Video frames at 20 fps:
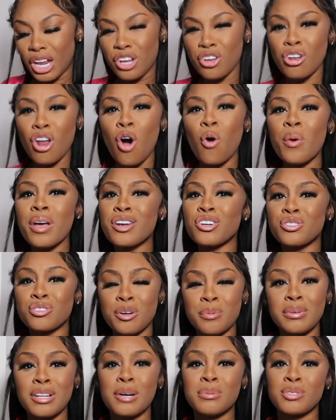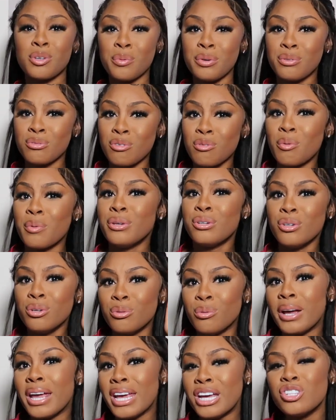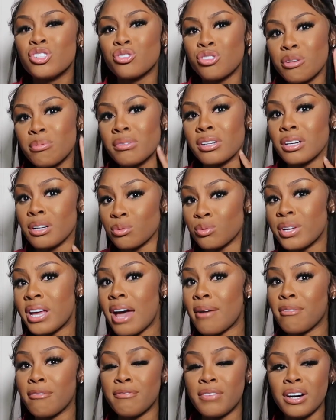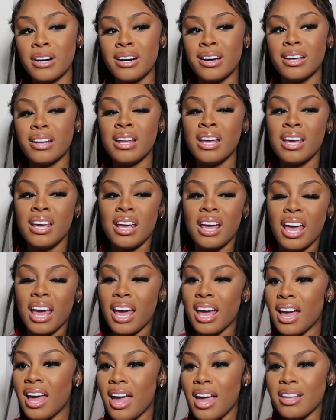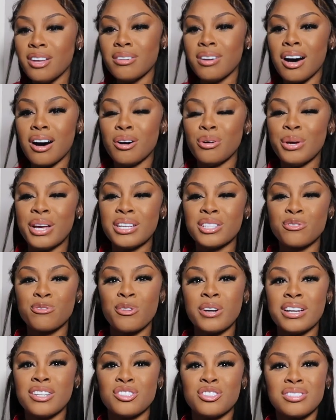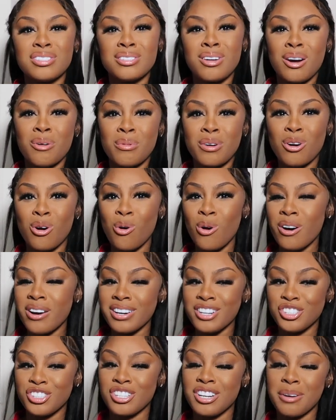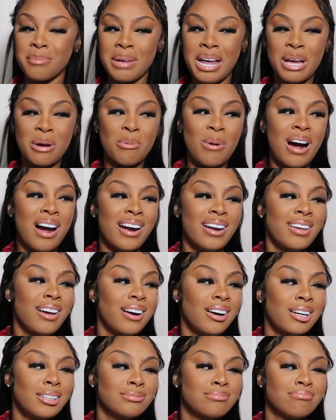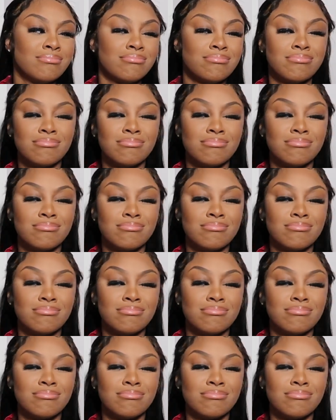you know, we in the strip club, so we doing what we do in strip clubs. We having fun. And, you know, his friends just start recording and shit. I'm like, why y'all